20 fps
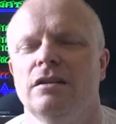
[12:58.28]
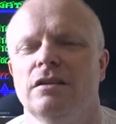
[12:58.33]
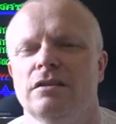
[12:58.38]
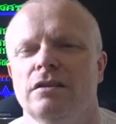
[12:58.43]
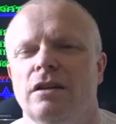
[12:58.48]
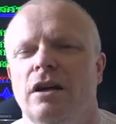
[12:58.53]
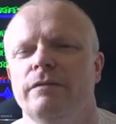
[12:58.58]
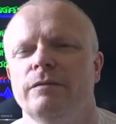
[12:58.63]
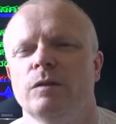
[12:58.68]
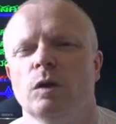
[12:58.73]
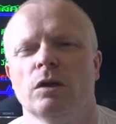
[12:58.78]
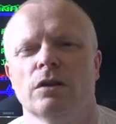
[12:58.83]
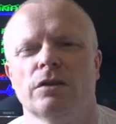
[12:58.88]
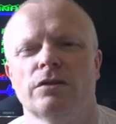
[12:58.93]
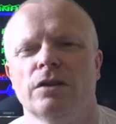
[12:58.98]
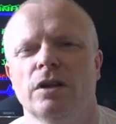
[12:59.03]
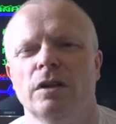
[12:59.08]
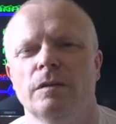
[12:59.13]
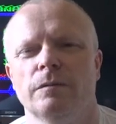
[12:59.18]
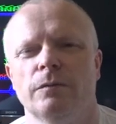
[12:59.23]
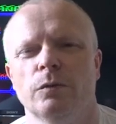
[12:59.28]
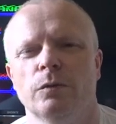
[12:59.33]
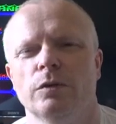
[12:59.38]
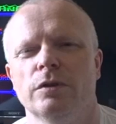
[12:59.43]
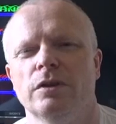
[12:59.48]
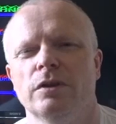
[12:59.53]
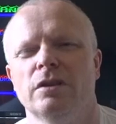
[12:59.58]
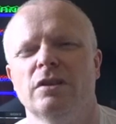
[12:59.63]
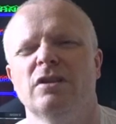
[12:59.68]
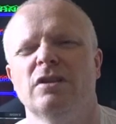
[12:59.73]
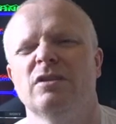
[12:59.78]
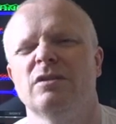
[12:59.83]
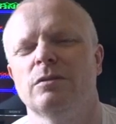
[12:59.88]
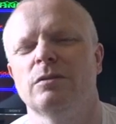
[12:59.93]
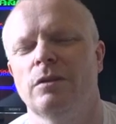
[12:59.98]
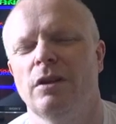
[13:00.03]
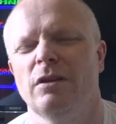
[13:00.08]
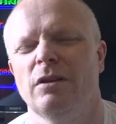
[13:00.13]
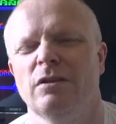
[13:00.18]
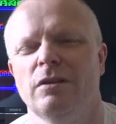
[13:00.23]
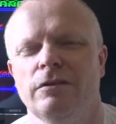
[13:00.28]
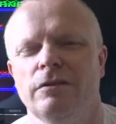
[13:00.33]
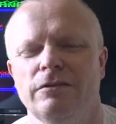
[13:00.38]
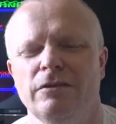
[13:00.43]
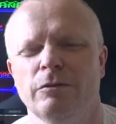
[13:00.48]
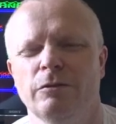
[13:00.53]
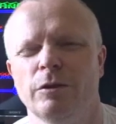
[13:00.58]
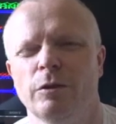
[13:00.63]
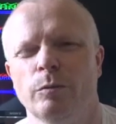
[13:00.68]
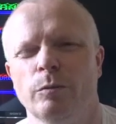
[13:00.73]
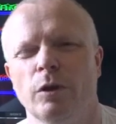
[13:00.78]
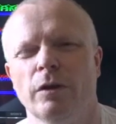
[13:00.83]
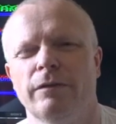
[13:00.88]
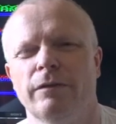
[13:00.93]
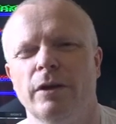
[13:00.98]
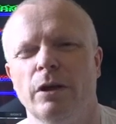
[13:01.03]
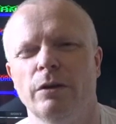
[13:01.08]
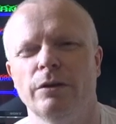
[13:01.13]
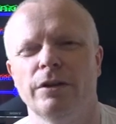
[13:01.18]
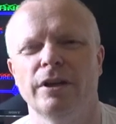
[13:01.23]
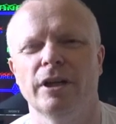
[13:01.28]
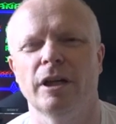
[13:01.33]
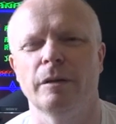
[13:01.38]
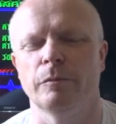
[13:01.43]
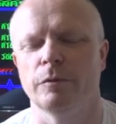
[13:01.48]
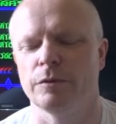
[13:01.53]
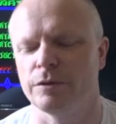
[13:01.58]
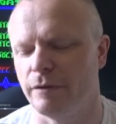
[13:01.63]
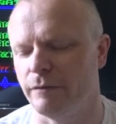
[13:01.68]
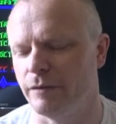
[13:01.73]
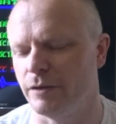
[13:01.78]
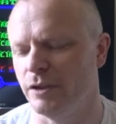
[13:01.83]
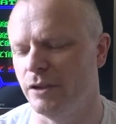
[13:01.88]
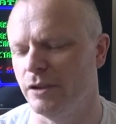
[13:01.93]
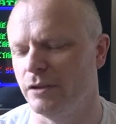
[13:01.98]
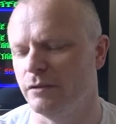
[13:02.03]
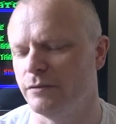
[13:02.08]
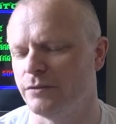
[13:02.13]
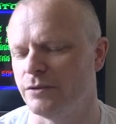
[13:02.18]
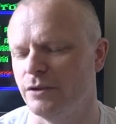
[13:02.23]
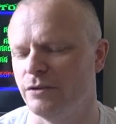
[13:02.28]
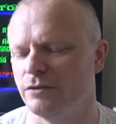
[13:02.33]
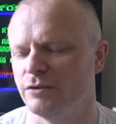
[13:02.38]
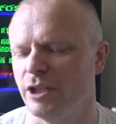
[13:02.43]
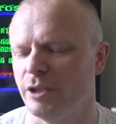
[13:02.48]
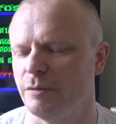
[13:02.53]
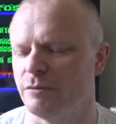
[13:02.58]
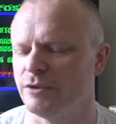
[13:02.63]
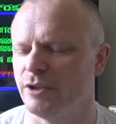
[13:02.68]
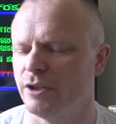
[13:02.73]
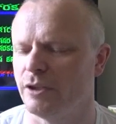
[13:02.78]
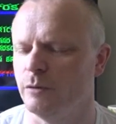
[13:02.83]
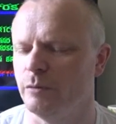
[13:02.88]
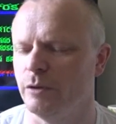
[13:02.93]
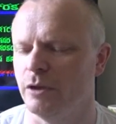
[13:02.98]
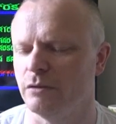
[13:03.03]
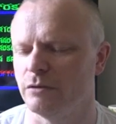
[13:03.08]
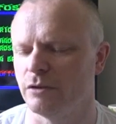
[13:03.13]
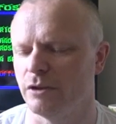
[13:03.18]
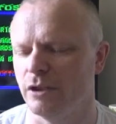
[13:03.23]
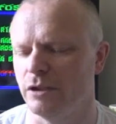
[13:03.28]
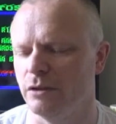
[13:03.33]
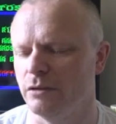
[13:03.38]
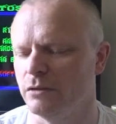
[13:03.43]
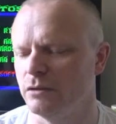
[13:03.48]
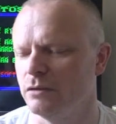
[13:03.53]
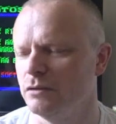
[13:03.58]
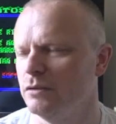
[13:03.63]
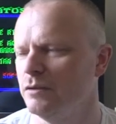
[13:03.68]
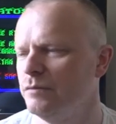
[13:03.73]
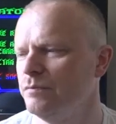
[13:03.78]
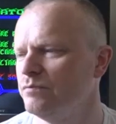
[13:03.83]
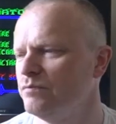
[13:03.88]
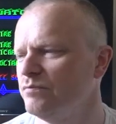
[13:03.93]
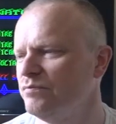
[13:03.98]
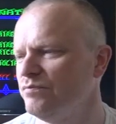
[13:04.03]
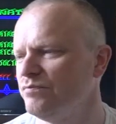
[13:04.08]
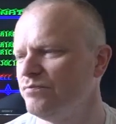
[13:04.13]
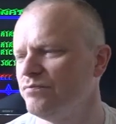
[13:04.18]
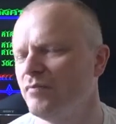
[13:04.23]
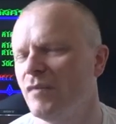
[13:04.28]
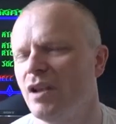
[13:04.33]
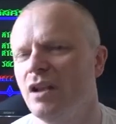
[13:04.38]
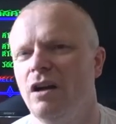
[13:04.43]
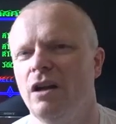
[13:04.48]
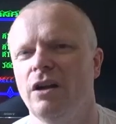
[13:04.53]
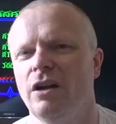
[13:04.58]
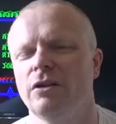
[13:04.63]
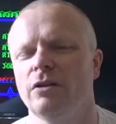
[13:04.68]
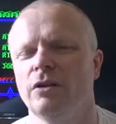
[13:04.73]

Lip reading: I haven't got the time for, and not really worth loading up or something, you know. Obviously tapes take a while to load. And I've